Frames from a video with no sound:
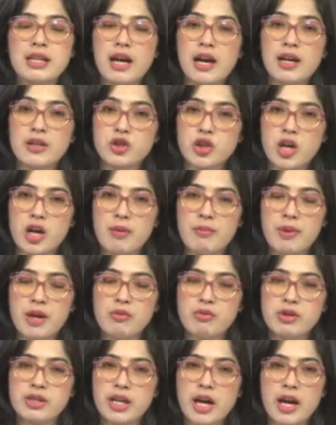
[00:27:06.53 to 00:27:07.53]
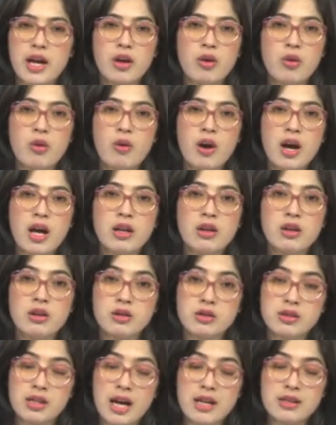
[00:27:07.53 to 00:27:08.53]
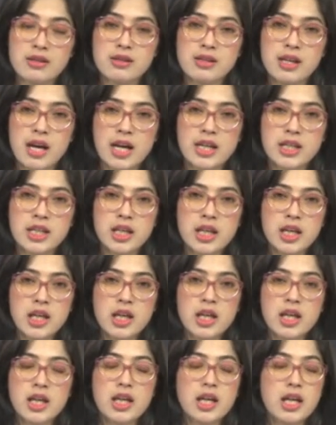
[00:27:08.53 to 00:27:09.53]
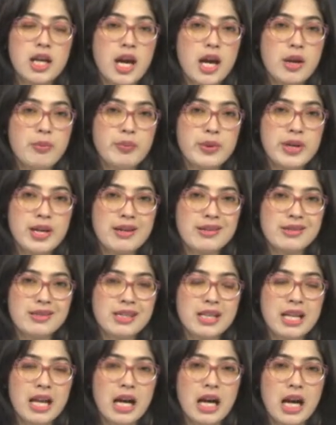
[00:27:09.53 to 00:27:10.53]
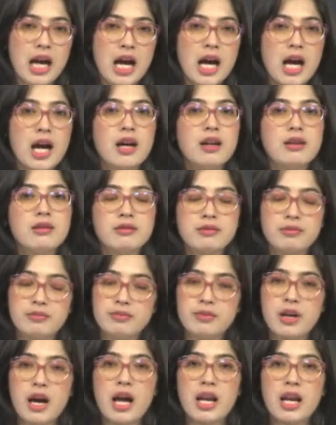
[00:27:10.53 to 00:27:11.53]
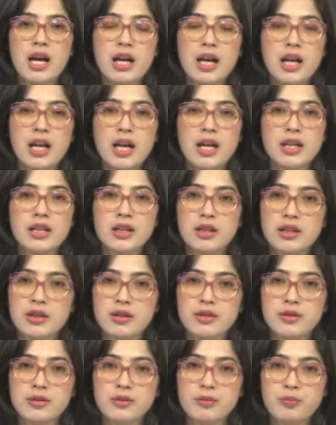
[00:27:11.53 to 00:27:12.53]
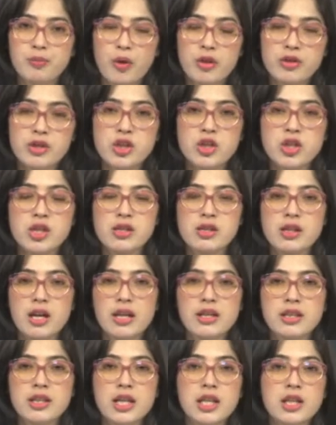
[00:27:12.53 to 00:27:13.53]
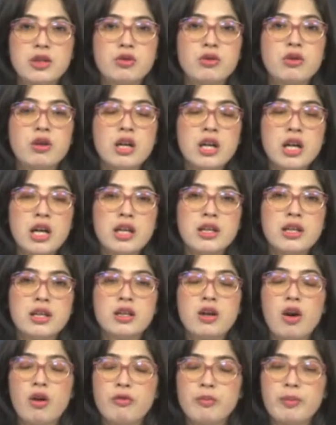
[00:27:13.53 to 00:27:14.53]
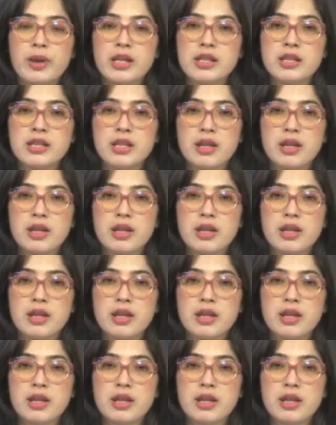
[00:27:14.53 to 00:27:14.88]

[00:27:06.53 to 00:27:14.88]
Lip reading: chairman retire hua sat NPSC laga alag alag positions kan de to the government